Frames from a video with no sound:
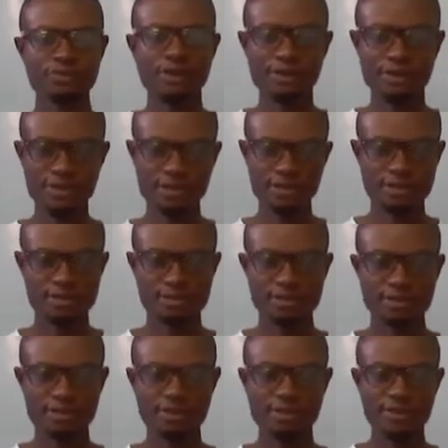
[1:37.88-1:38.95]
Yes,
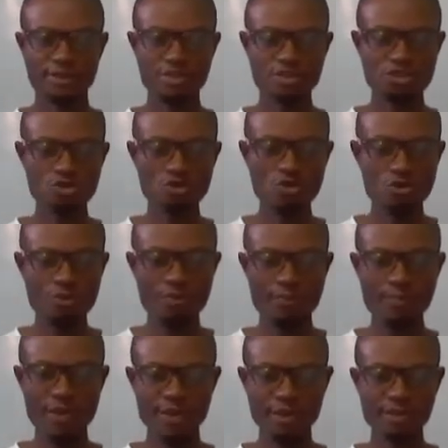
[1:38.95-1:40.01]
there are two
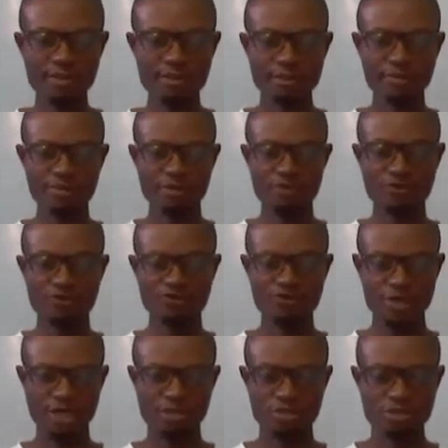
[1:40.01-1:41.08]
main
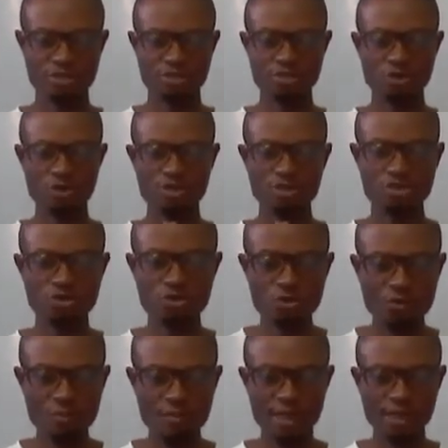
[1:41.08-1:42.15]
factors or two
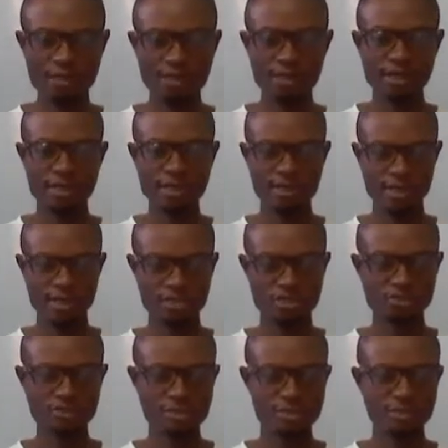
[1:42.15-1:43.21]
main
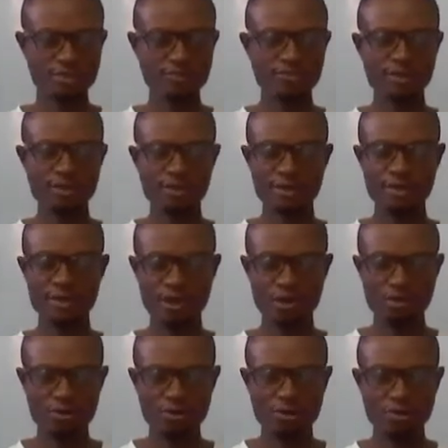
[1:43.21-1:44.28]
categories.
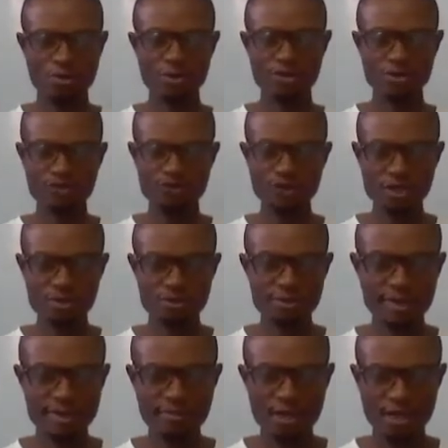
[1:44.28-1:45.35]
Now, we refer to
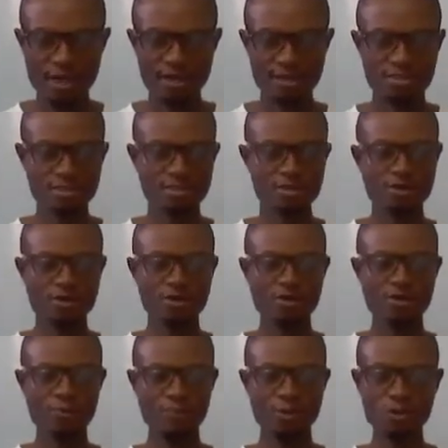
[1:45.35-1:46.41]
them as
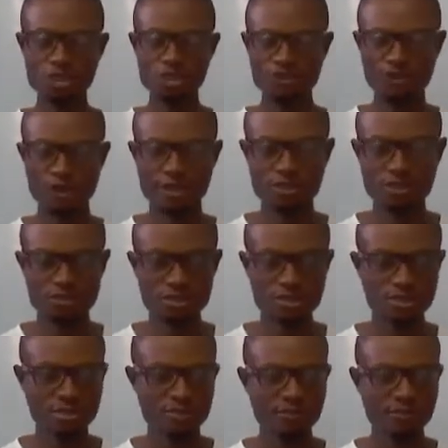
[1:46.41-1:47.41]
push factors